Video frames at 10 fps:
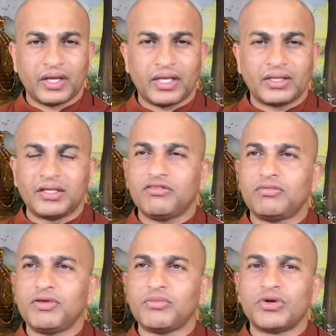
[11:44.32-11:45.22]
And
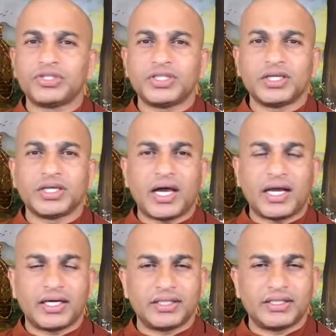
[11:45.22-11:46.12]
this emotion
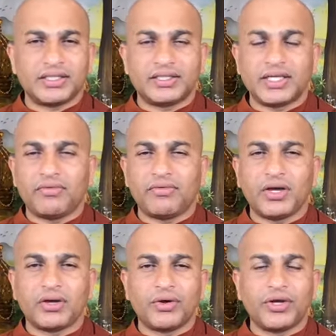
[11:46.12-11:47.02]
current is
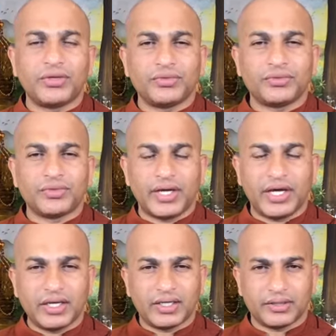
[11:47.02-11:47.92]
never going to
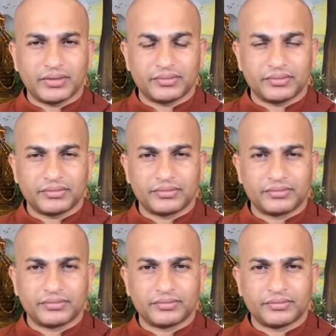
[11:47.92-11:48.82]
end.
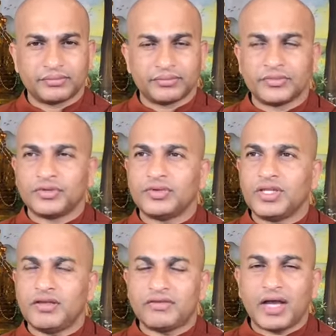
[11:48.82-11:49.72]

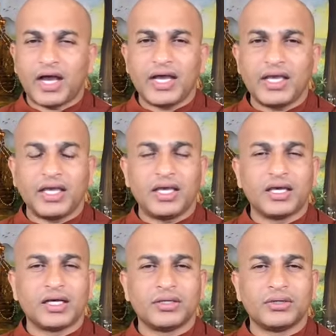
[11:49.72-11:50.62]
This eye,
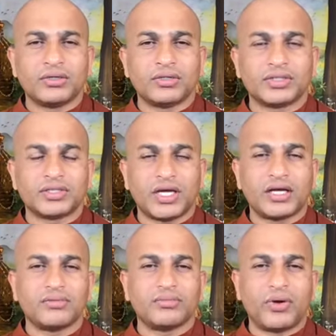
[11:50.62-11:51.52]
ear, nose,
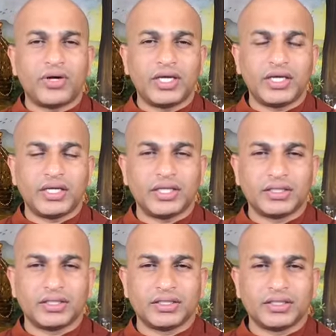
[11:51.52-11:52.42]
tongue, body
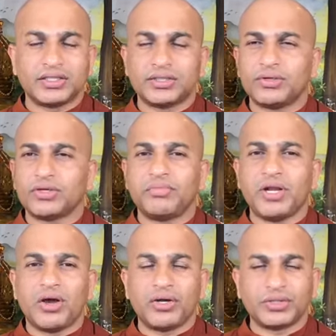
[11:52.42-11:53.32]
is not
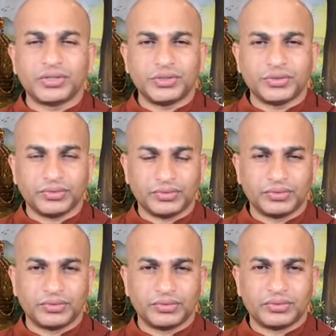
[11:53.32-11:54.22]
belong to you.
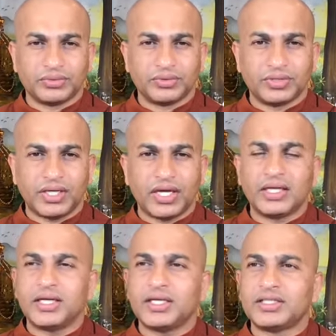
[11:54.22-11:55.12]

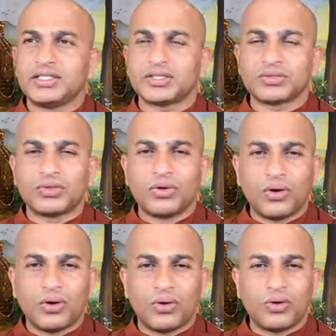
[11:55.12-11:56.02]
And it just
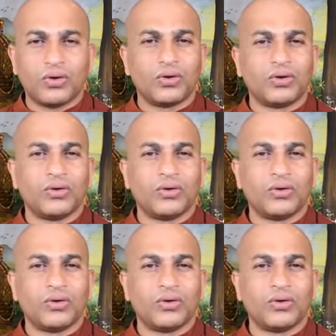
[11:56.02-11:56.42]
go